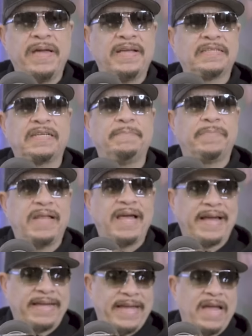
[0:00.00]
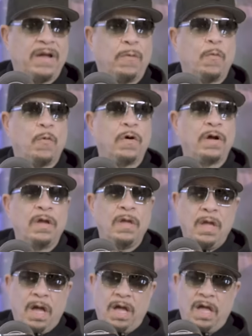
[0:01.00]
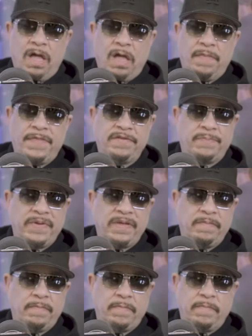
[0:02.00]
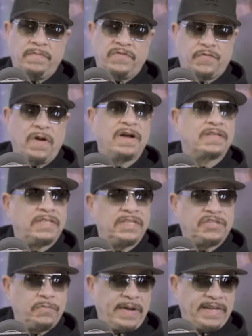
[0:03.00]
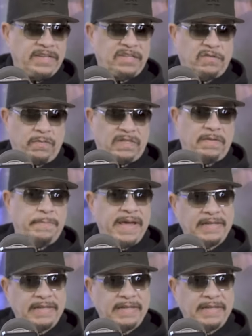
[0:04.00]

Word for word: a Mexican black gang war. Uh, there's been drug situations with the